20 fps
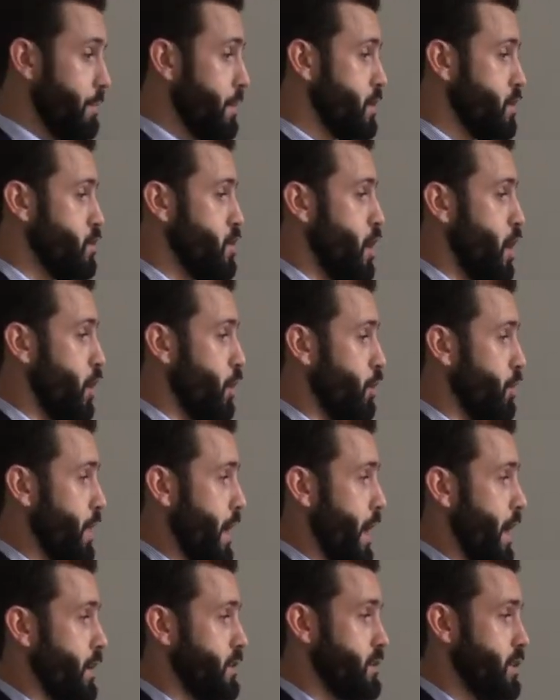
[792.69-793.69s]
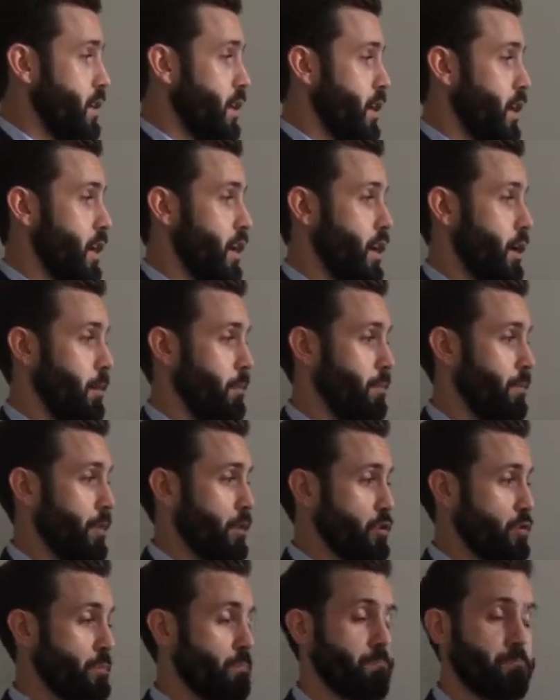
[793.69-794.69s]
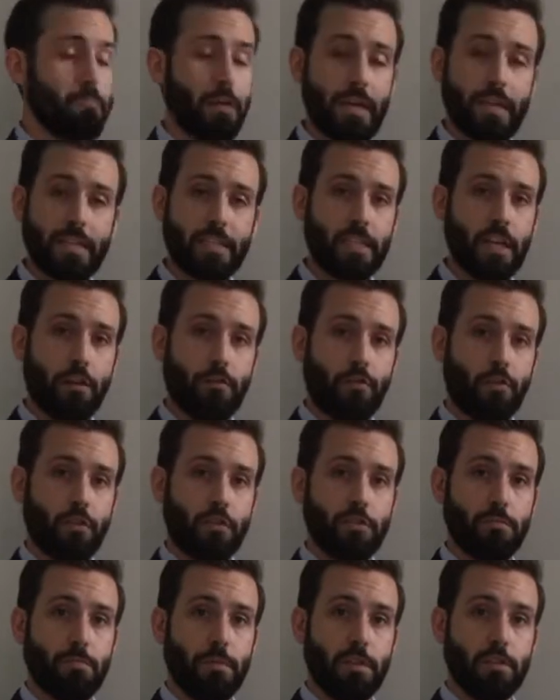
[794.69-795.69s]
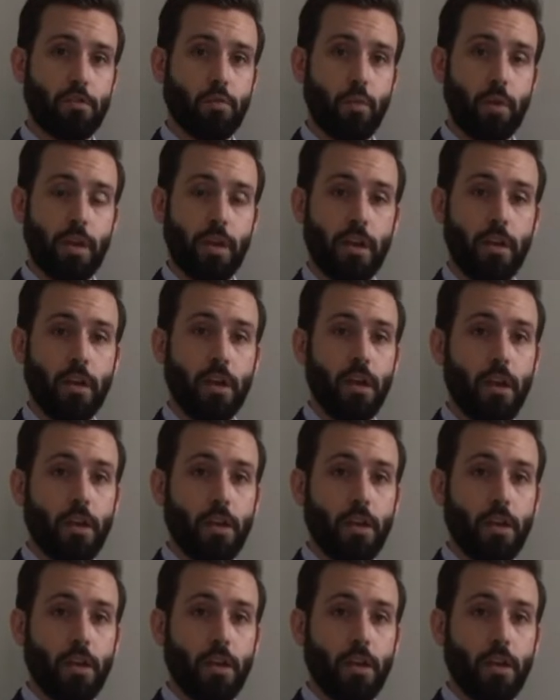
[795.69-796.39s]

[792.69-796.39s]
know that there's a big difference between